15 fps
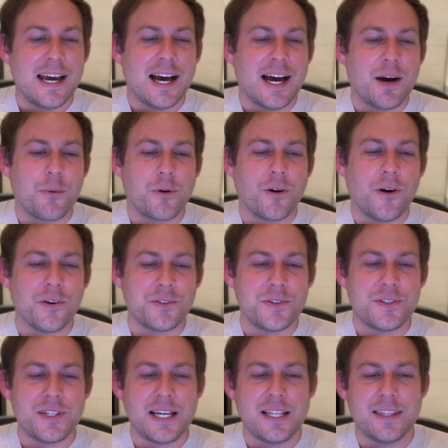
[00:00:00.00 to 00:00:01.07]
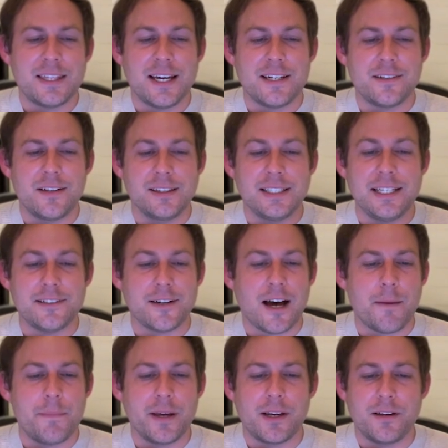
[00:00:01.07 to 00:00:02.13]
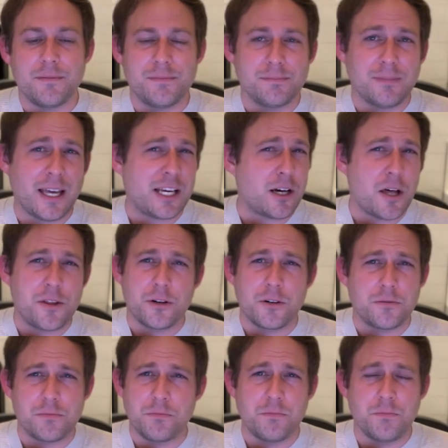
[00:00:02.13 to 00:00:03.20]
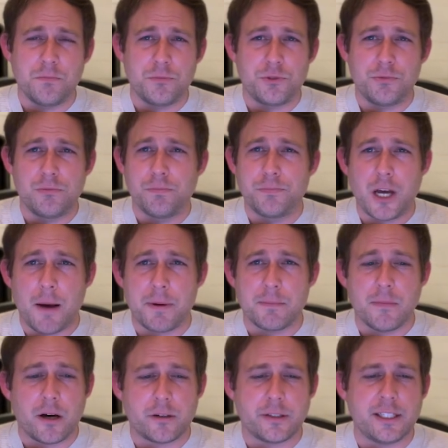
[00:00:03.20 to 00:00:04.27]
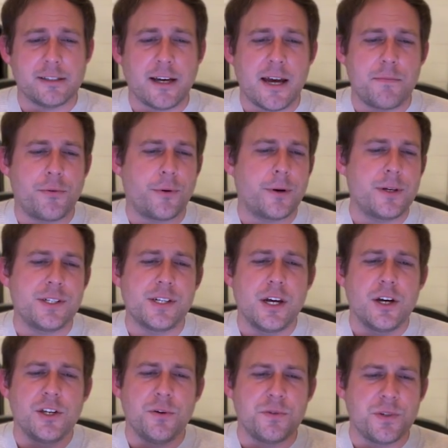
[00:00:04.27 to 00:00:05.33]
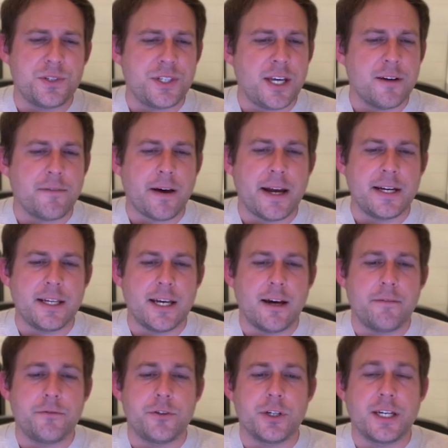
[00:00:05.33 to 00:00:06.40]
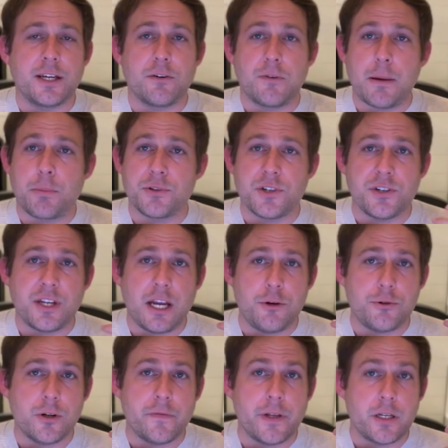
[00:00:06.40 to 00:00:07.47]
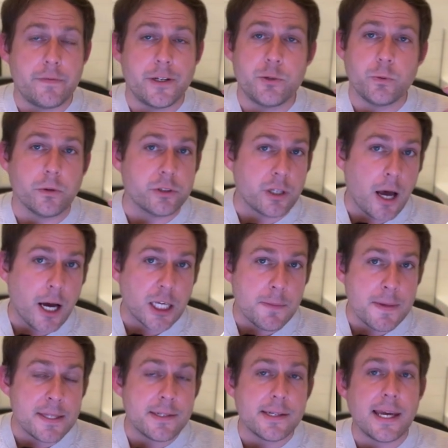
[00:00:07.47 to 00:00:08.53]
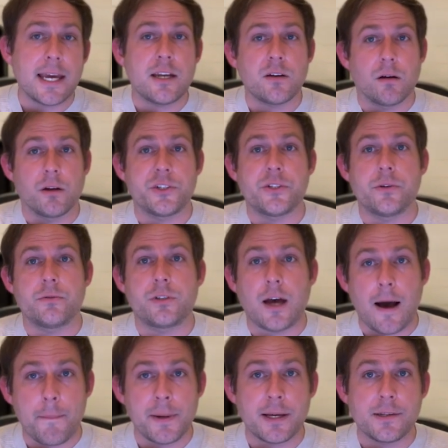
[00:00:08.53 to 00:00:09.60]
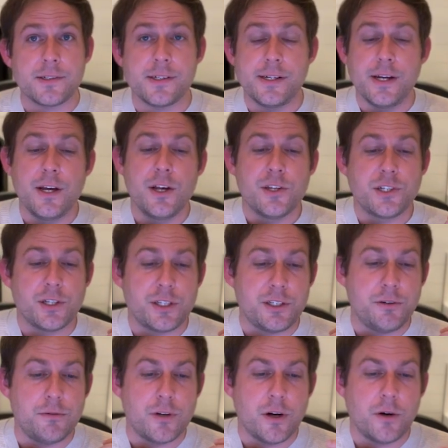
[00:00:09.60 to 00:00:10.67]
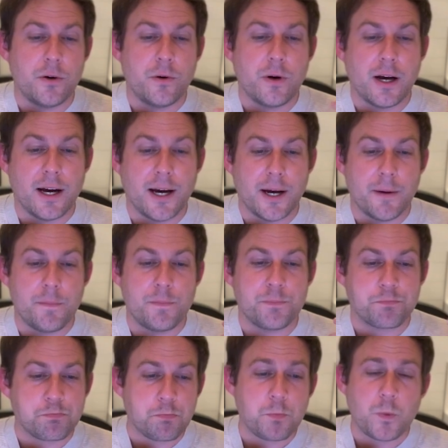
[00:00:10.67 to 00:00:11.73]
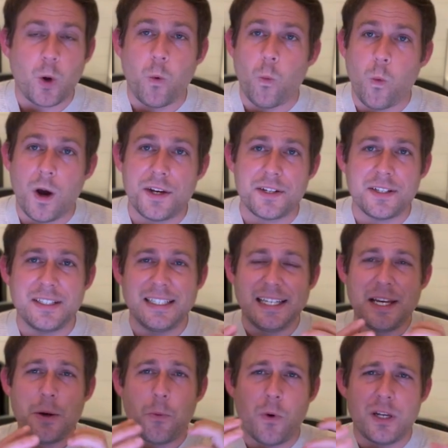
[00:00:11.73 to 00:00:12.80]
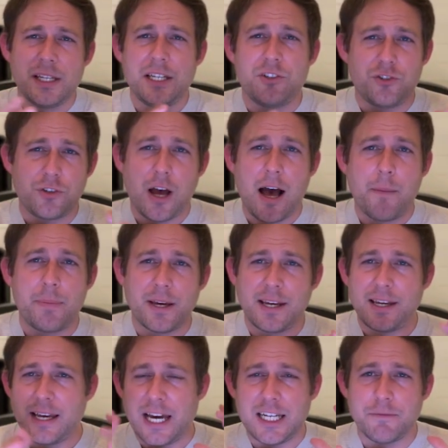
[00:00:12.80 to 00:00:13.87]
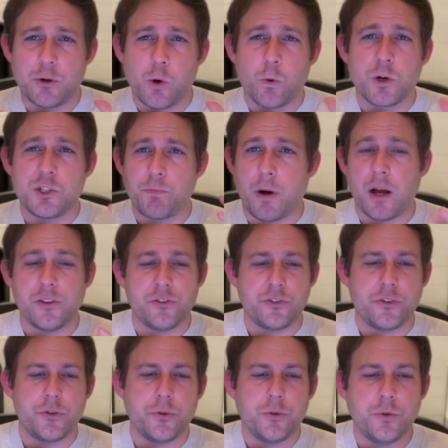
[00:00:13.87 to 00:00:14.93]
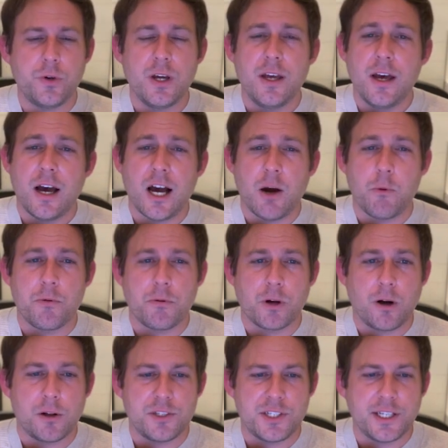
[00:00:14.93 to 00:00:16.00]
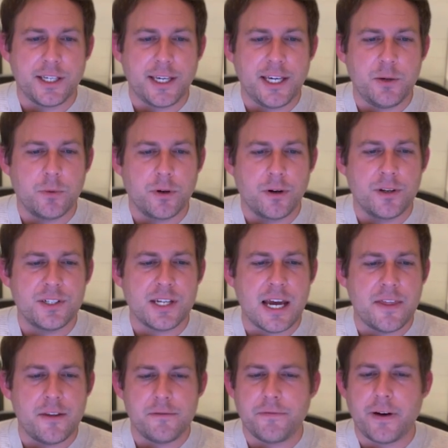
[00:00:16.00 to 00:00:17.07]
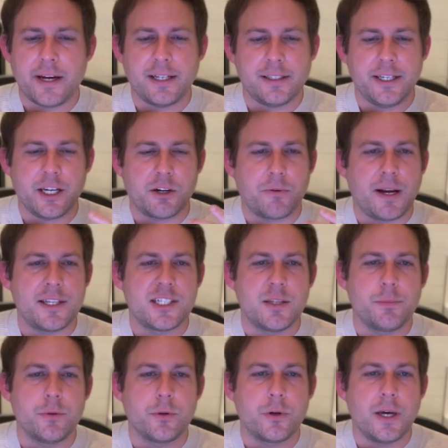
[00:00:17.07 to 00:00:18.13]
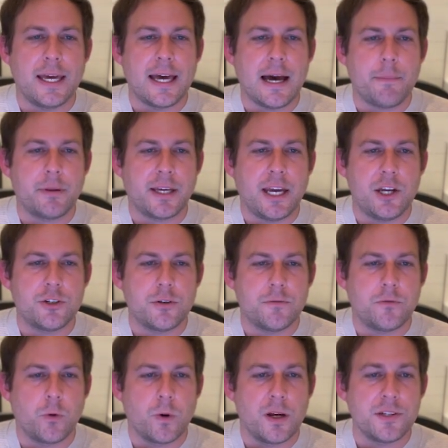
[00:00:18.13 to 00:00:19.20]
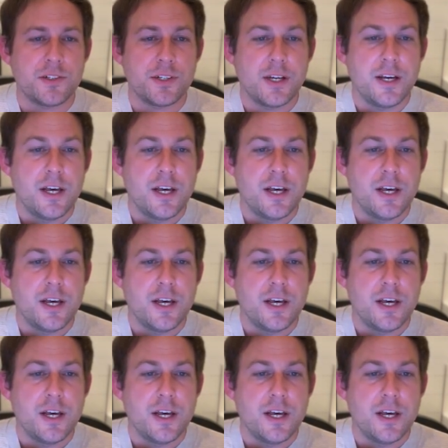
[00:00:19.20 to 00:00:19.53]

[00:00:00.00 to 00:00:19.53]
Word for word: Uh, we're also seeing that Leet Topic, like other topic modeling libraries, uses TF-IDF to get a representation of individual documents and also topics so that you know um, what, what each topic kind of corresponds to uh, with regards to keywords. And then finally, it creates the Bokeh application for us.